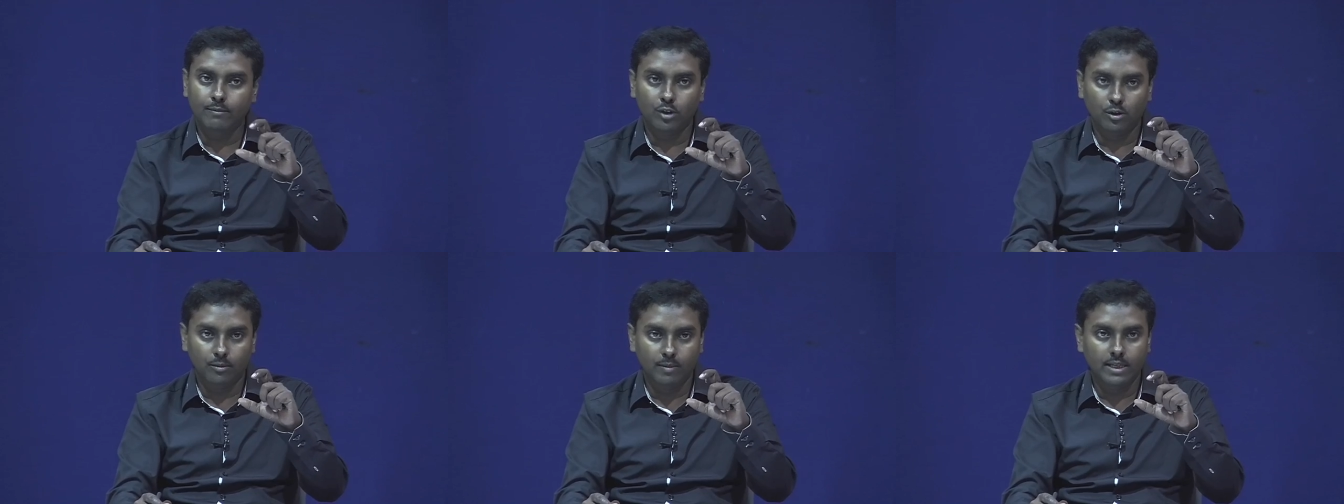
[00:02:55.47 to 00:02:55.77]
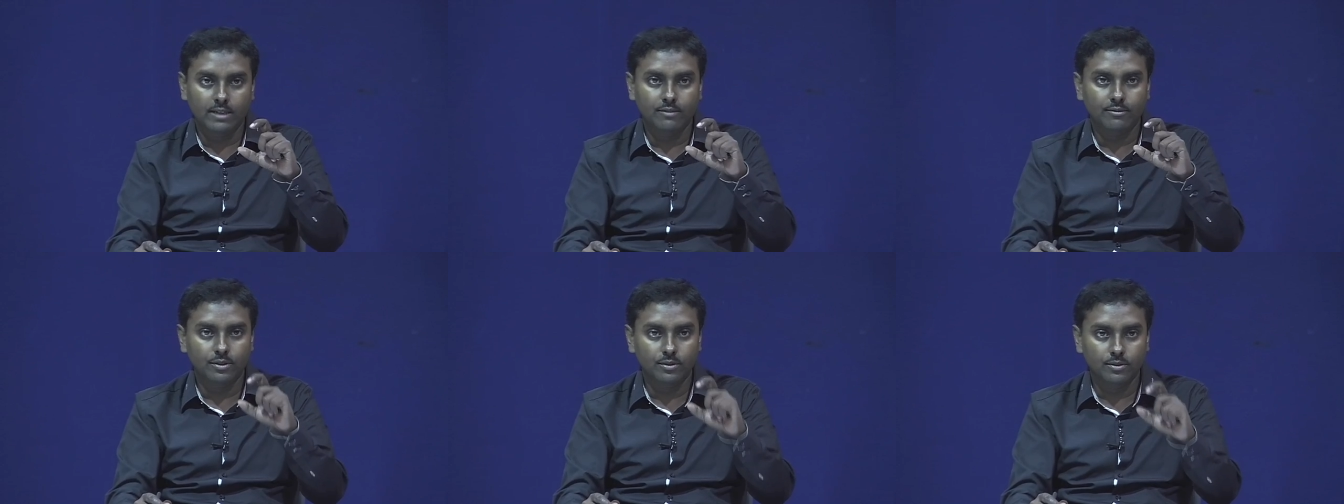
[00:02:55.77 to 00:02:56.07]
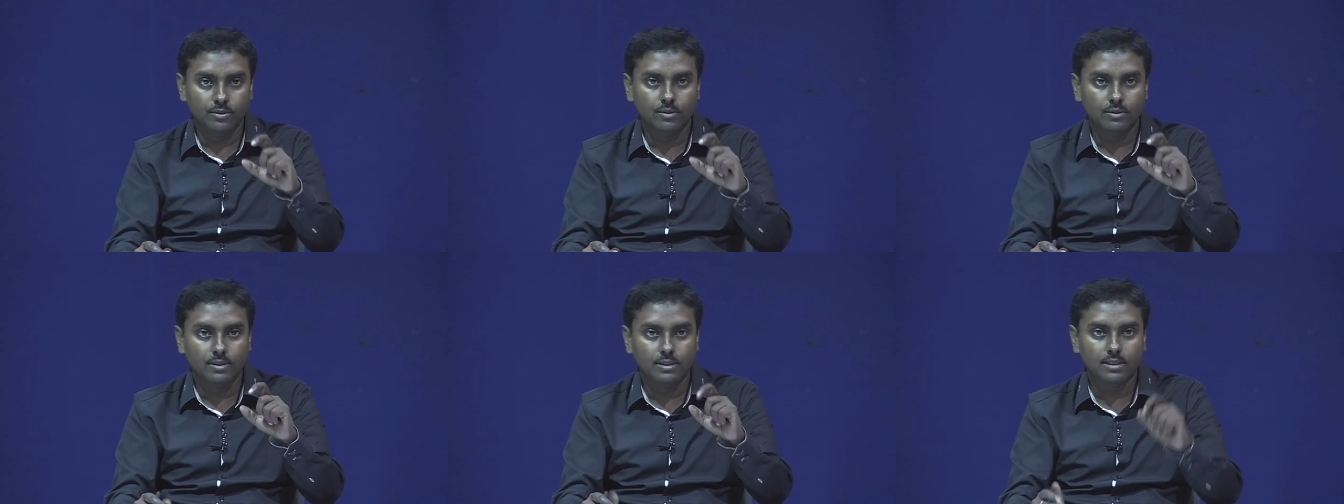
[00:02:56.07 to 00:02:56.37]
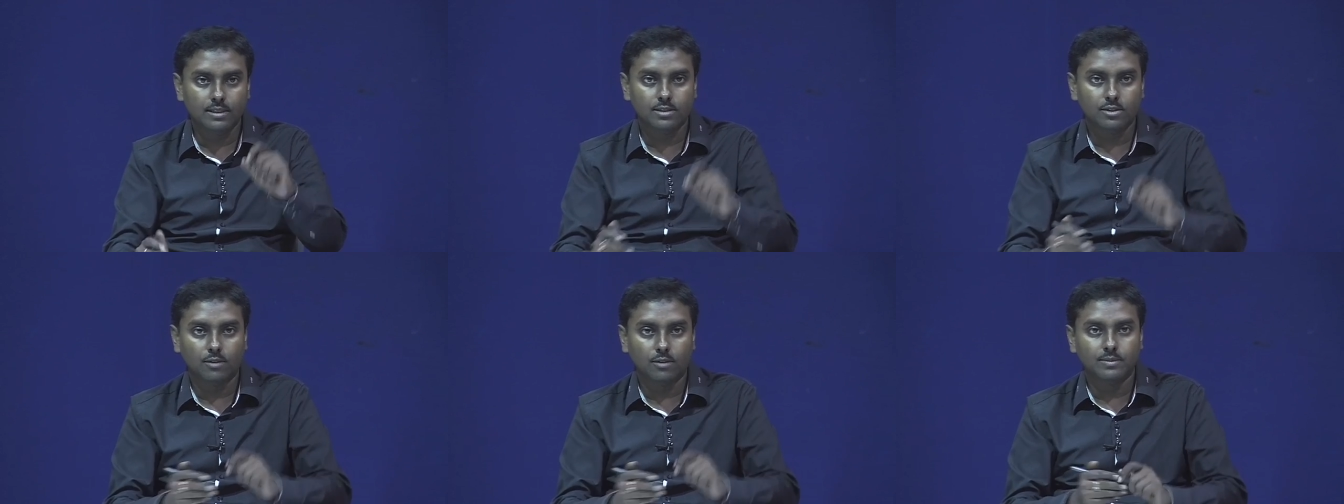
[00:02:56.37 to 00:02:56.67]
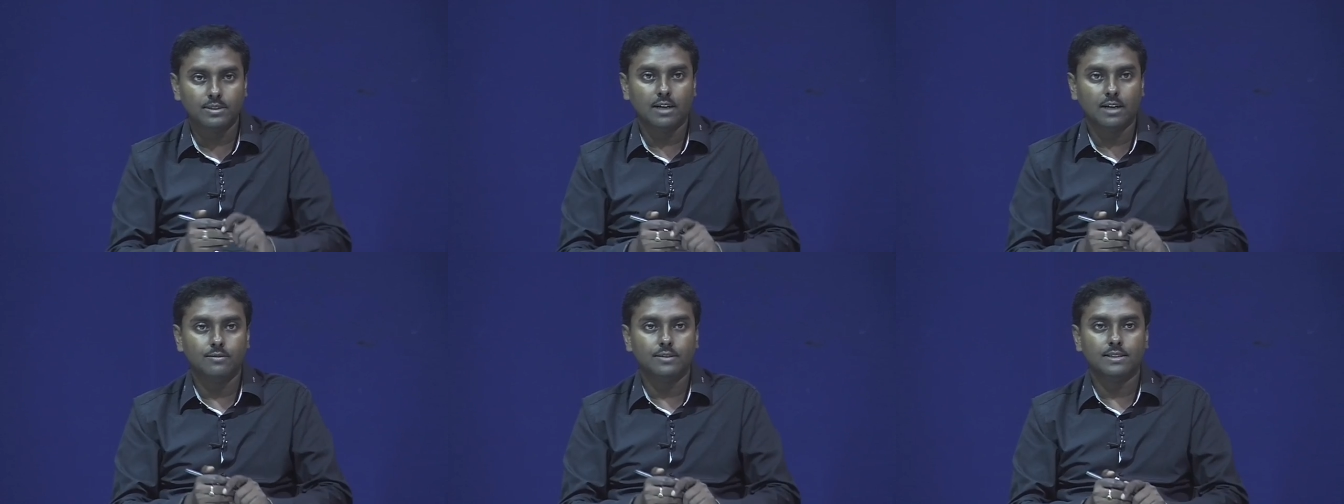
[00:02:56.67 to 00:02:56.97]
domain if you just
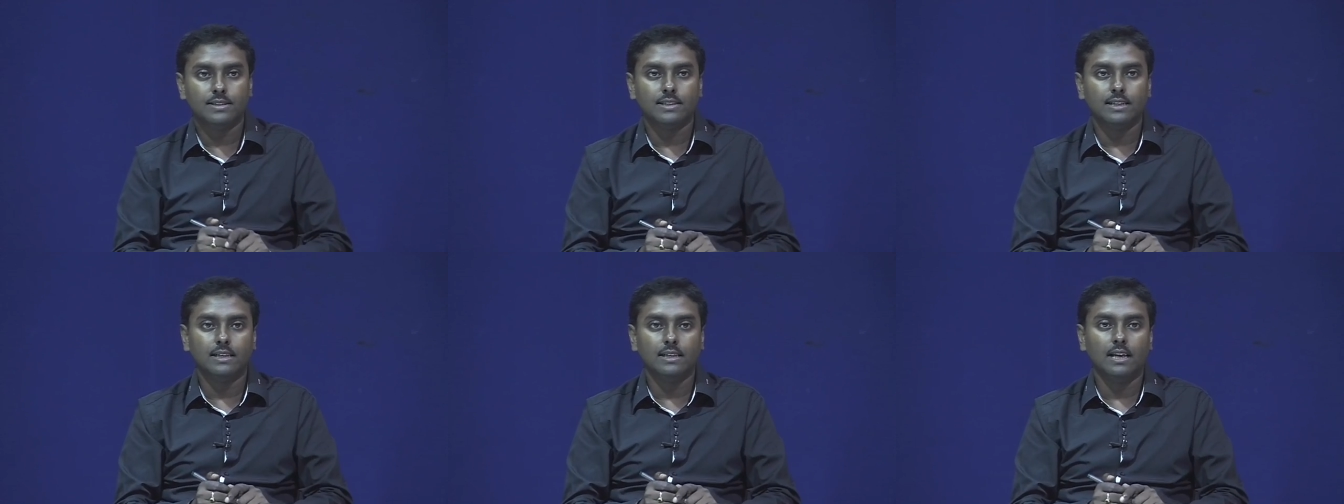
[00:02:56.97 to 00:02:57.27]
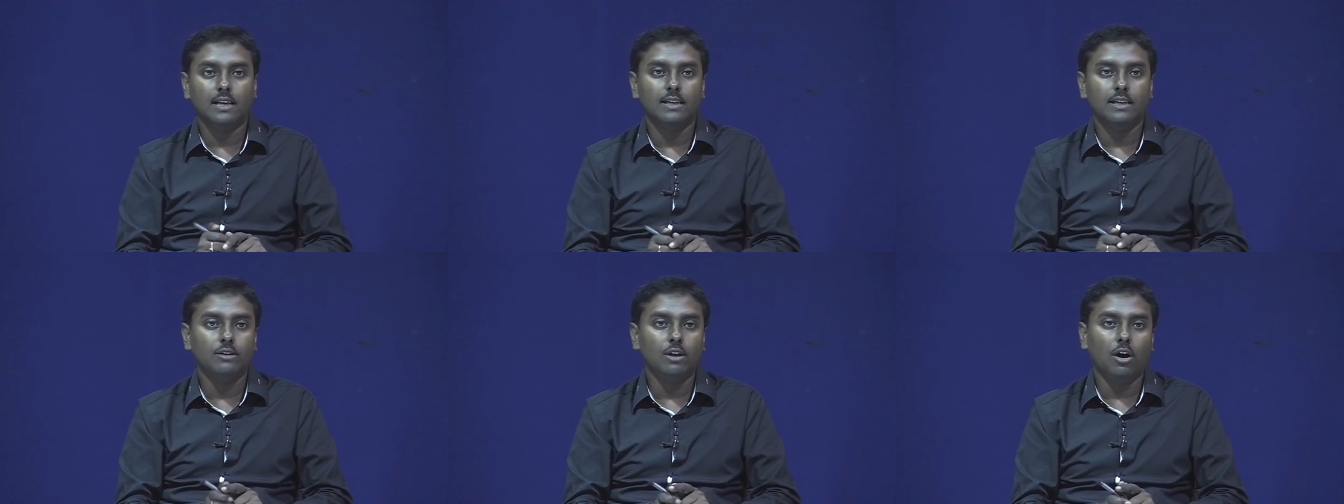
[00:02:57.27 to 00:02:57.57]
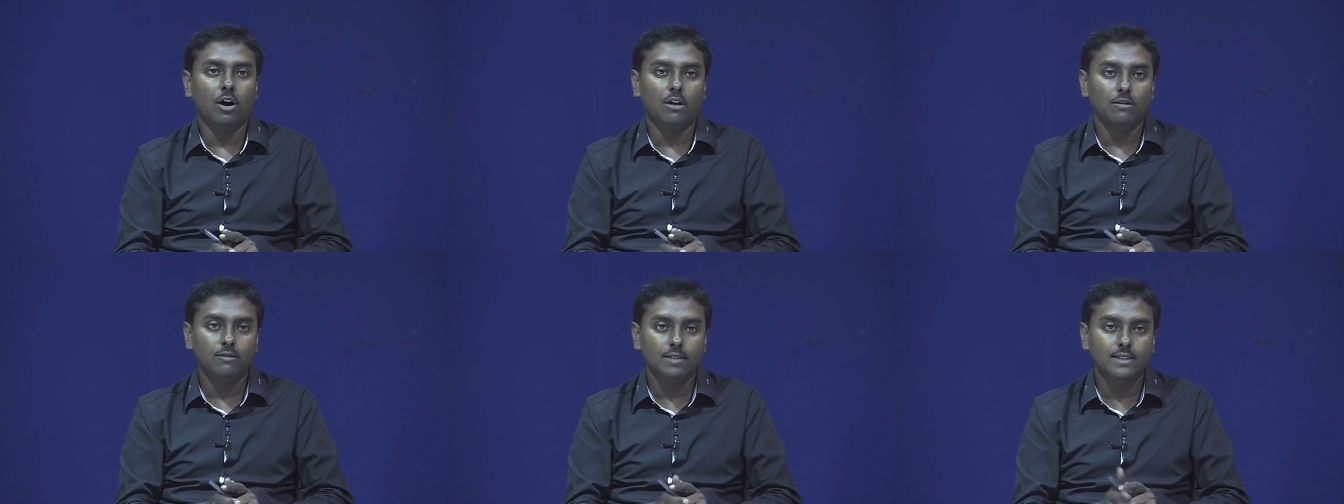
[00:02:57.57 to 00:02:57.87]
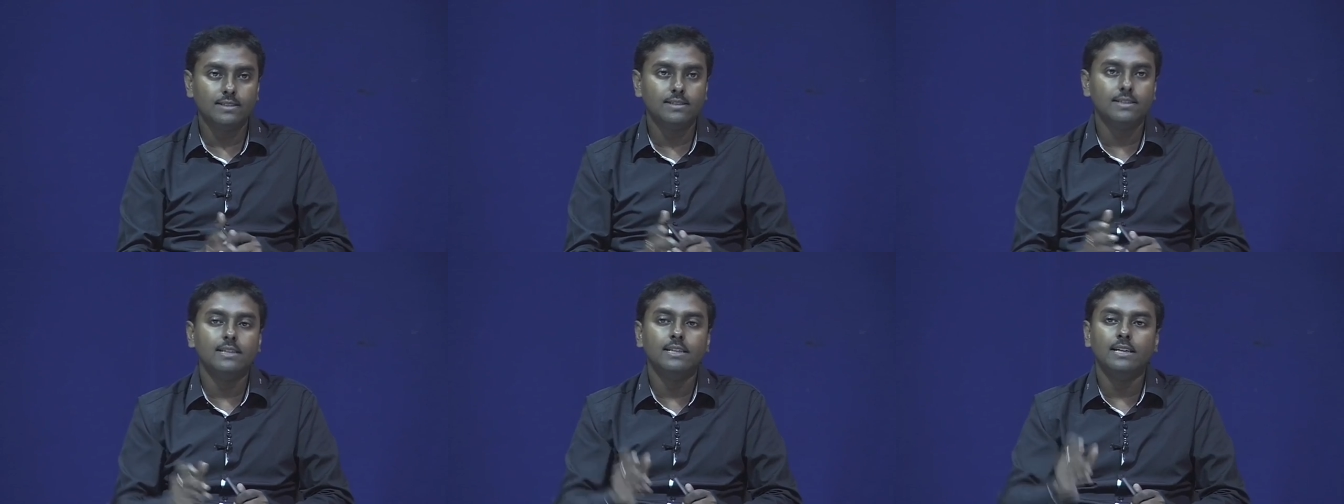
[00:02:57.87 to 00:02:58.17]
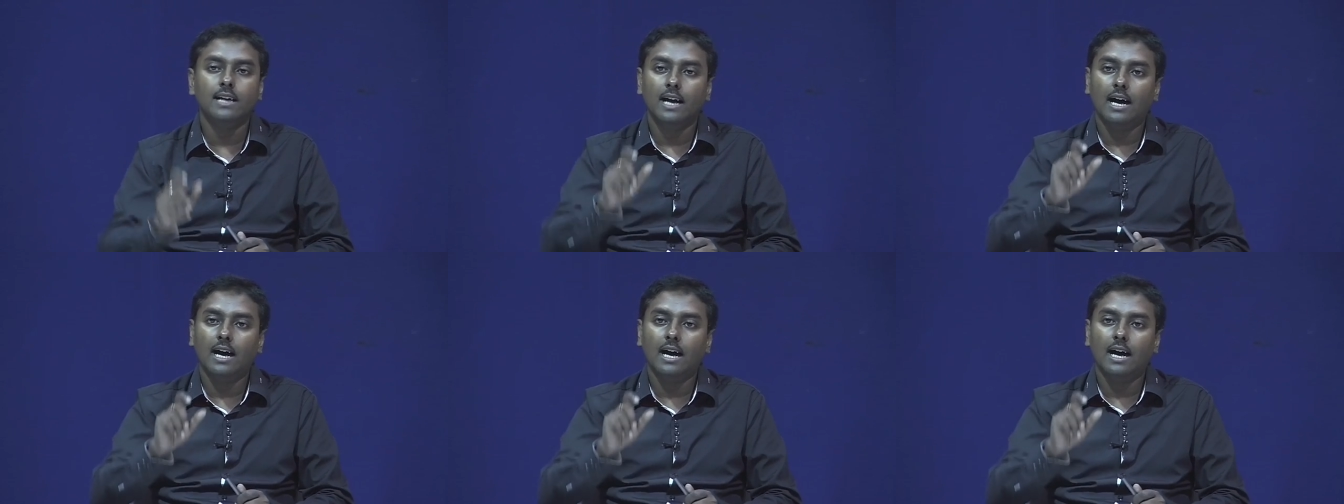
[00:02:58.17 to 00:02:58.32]
observe the signal you will always see